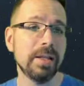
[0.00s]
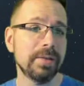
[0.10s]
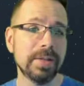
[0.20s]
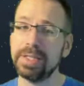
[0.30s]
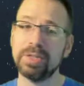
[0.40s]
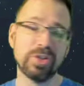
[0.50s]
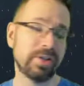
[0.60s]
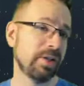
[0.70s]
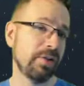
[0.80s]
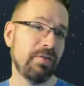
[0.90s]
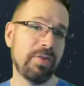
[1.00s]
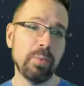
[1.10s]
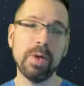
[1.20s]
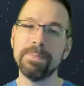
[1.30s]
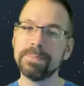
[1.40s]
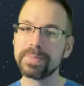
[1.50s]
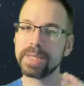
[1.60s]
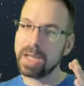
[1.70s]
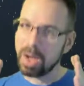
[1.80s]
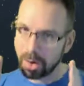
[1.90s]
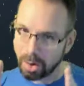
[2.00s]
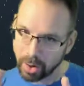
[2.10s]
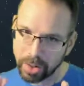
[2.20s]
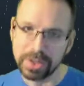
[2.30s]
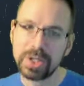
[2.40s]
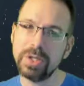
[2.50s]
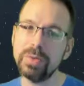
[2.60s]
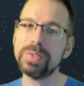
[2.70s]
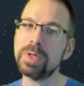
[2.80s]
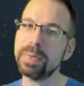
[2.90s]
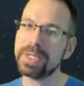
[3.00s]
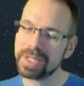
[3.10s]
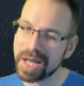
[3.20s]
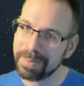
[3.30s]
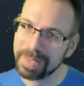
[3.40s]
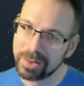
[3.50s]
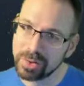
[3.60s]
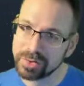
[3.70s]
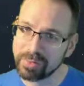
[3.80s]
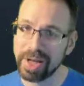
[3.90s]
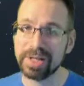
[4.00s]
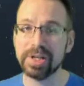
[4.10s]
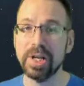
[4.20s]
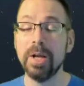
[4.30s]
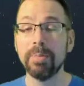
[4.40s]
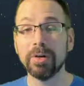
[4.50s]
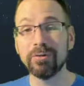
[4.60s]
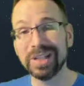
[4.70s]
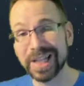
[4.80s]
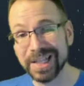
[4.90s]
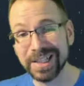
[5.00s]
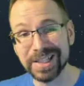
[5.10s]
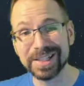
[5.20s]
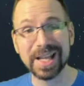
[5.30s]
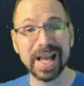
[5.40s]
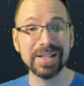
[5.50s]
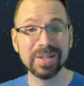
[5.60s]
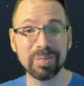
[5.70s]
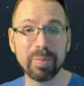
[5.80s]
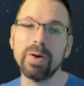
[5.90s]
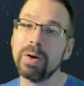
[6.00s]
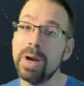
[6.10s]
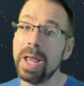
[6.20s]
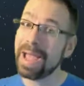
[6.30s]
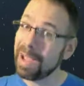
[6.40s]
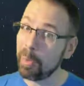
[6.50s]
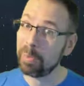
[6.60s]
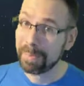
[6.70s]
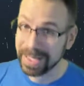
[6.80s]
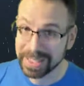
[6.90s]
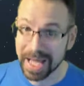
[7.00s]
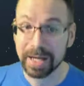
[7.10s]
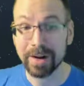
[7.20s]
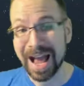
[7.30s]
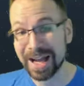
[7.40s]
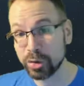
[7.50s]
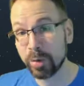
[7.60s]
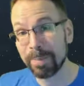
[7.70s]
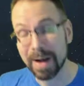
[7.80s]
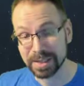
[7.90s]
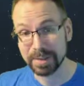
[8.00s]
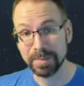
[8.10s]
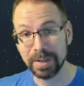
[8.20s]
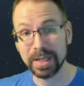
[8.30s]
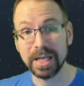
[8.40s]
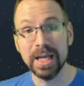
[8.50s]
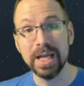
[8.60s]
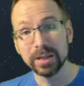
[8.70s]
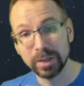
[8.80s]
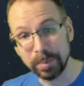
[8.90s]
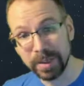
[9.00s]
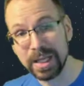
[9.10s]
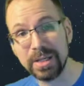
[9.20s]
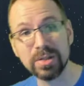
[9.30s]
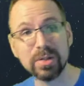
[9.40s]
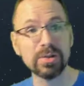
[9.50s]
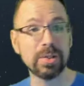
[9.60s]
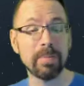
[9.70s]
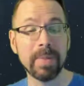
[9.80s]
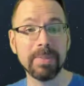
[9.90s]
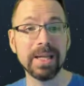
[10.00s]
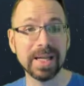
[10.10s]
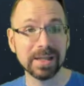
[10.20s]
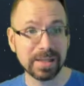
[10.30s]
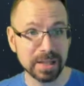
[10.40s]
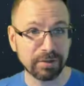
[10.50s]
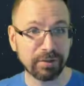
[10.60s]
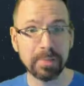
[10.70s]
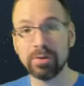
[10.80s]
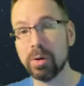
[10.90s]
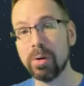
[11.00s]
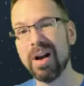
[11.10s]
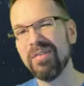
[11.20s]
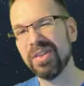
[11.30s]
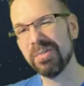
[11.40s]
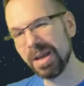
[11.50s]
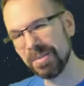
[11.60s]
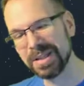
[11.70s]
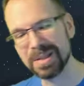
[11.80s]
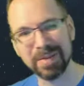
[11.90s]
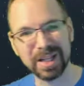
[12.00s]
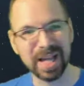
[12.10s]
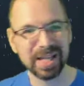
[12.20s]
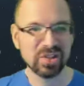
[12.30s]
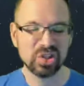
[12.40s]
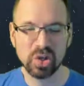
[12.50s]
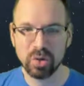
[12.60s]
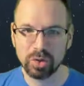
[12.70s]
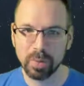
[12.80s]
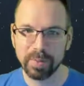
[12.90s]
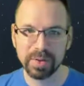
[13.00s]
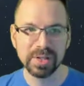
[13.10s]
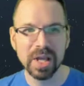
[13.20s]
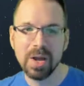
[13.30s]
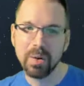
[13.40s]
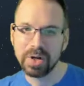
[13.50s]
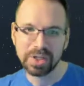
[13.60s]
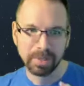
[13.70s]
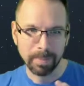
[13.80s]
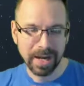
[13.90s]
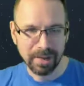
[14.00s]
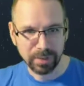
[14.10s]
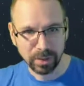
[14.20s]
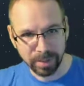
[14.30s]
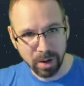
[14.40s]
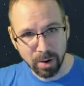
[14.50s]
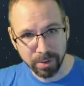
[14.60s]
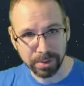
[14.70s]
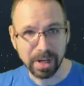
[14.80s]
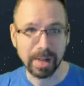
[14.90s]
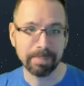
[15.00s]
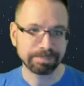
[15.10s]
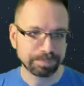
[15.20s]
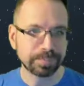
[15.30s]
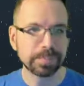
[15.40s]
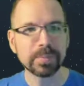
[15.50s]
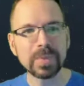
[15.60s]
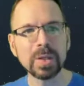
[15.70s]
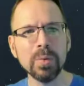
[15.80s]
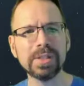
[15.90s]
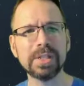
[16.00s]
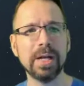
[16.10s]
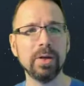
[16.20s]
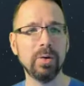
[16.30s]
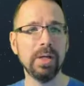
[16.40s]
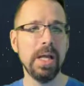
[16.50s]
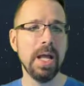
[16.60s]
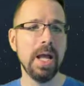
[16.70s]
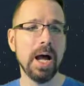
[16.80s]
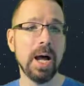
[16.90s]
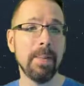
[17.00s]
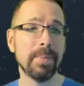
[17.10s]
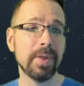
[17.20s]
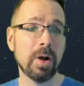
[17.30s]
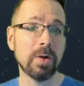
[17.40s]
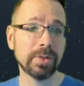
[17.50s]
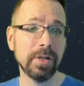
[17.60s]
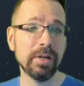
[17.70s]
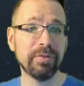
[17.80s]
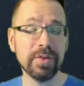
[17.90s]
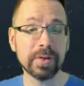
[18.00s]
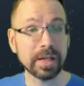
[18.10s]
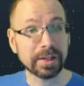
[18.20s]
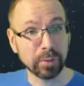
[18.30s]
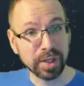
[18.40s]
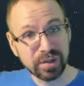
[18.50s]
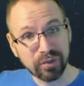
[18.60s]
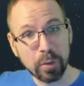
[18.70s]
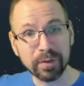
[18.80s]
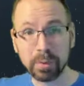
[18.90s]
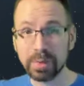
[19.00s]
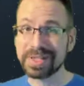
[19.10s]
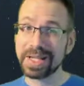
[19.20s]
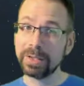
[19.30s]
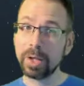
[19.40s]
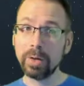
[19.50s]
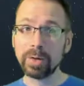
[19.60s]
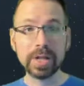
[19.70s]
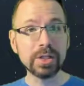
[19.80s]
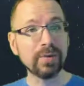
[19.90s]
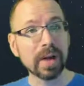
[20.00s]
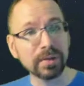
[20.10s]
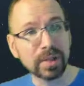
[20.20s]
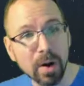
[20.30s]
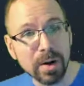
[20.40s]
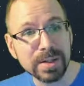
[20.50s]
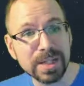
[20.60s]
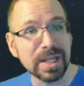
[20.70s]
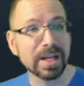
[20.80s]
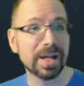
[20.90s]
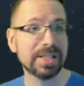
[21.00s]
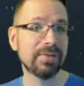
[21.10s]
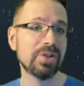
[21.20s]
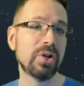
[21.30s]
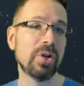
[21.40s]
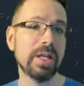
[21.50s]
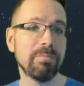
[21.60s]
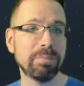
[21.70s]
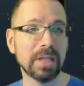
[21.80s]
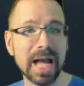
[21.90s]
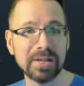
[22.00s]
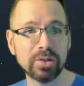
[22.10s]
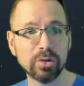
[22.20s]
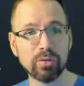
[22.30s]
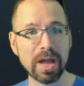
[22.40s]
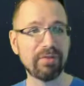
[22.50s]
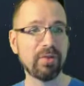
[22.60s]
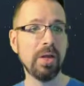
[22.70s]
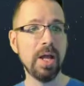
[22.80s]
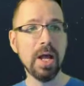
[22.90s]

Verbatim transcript: This is just such a fun one. Hard to use though because you got to be in close range but Relentless and Spur help make that an actual possibility. A little bit easier to maybe get this flamethrower off than maybe somebody like the Snowtroopers, which might have a little bit harder time, which is kind of cool. Um, alternatively, you got the Range 4. If you want to stay long range, you've got the RT-97 Charlie Blaster Rifle.